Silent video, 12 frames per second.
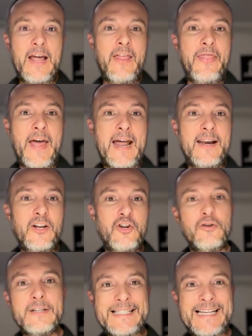that
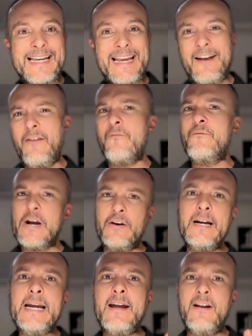you'll see in
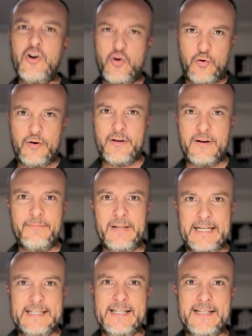very northern
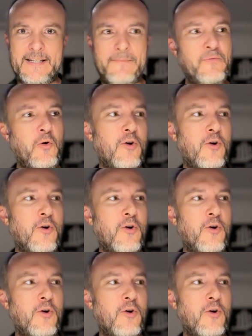places,